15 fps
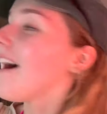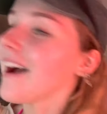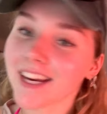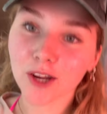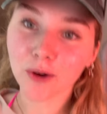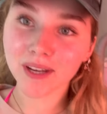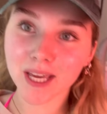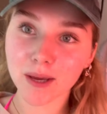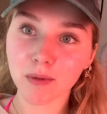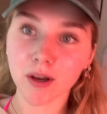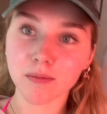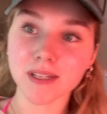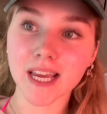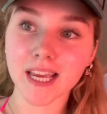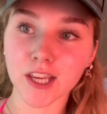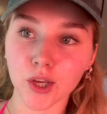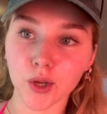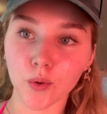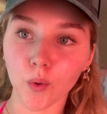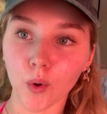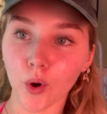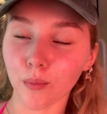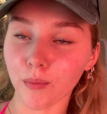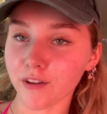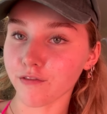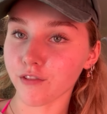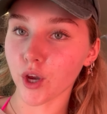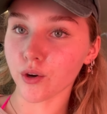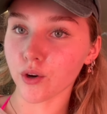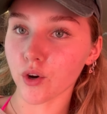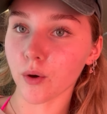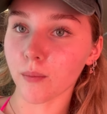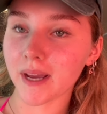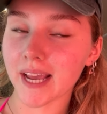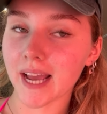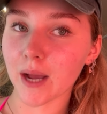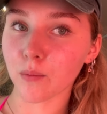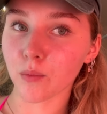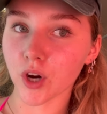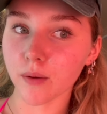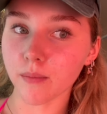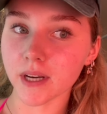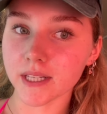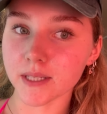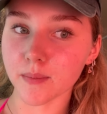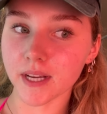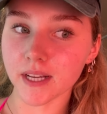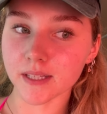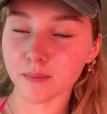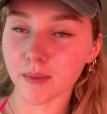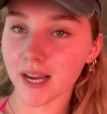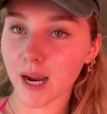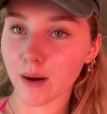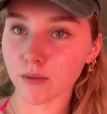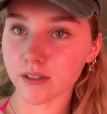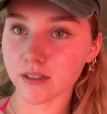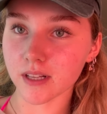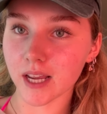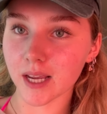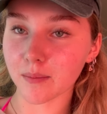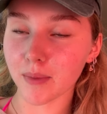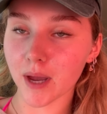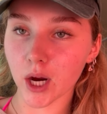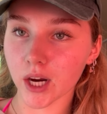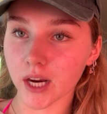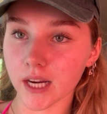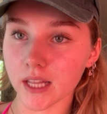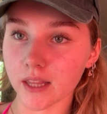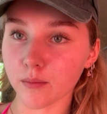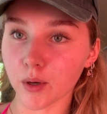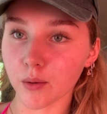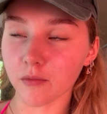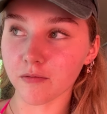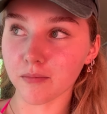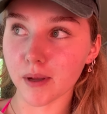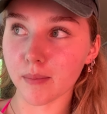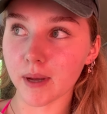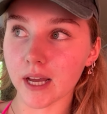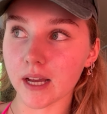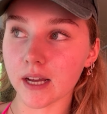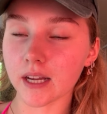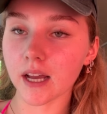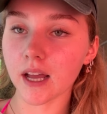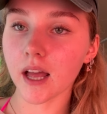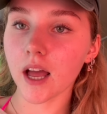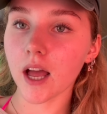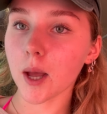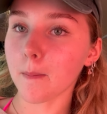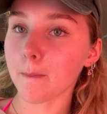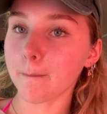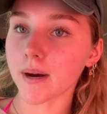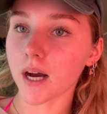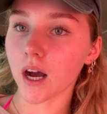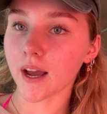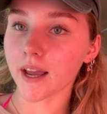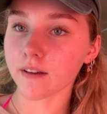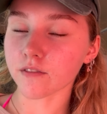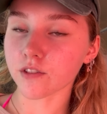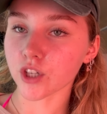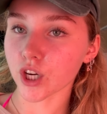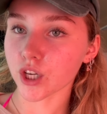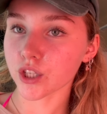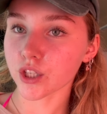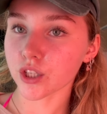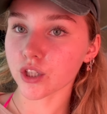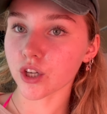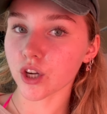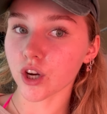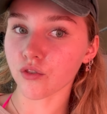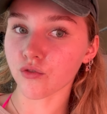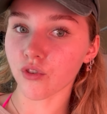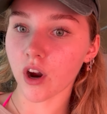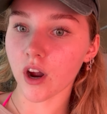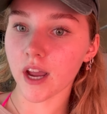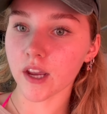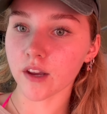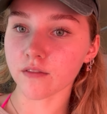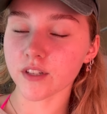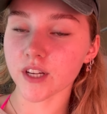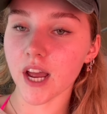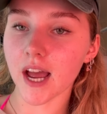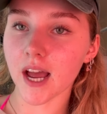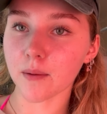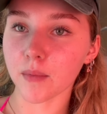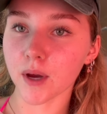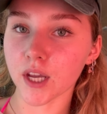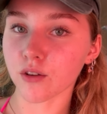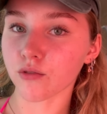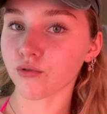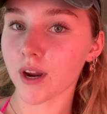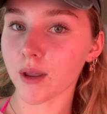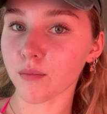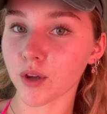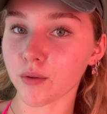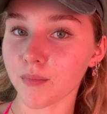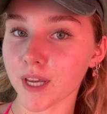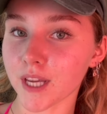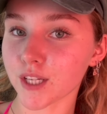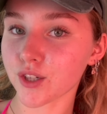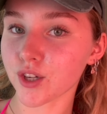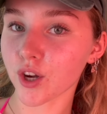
I know I keep updating you on my phone and not my camera, but it's because my camera's like buried in the bottom of my bag. But I have just arrived at my Rainbow Beach